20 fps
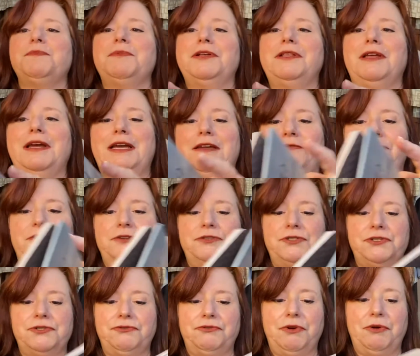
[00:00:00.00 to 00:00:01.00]
But like if you
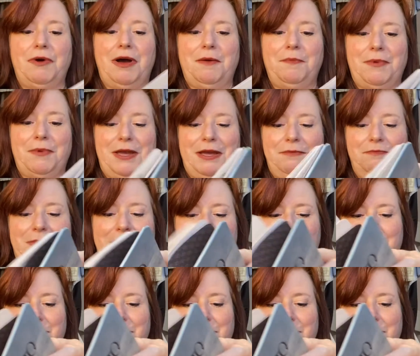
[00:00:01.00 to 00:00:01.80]
screw up and make a